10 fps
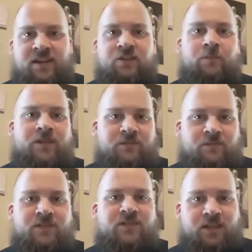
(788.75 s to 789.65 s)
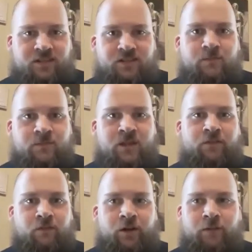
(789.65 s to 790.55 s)
I don't mean 6
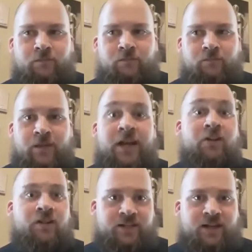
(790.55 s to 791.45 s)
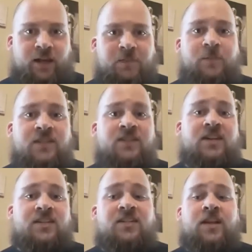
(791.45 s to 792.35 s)
different energy types, but
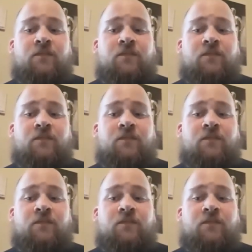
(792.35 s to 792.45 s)
6